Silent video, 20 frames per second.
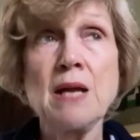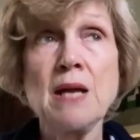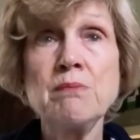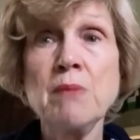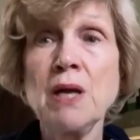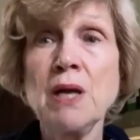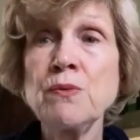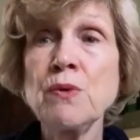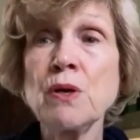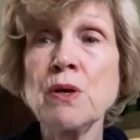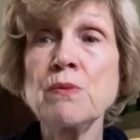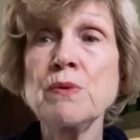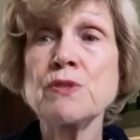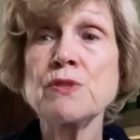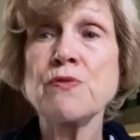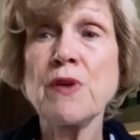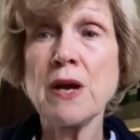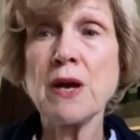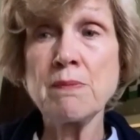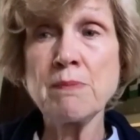And Munro
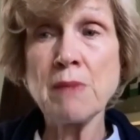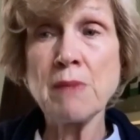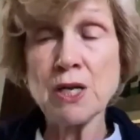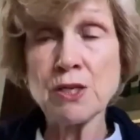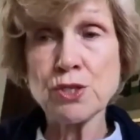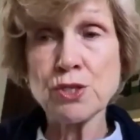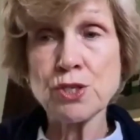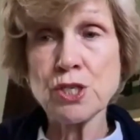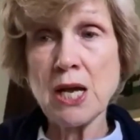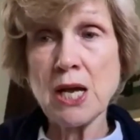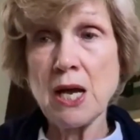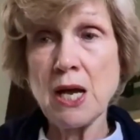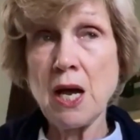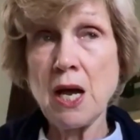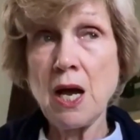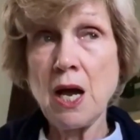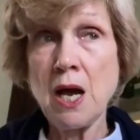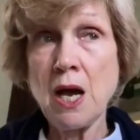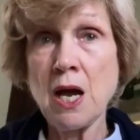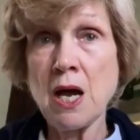was very much
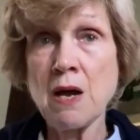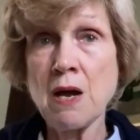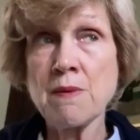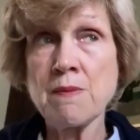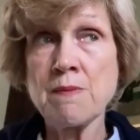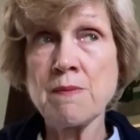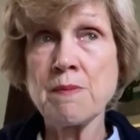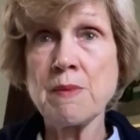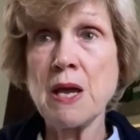a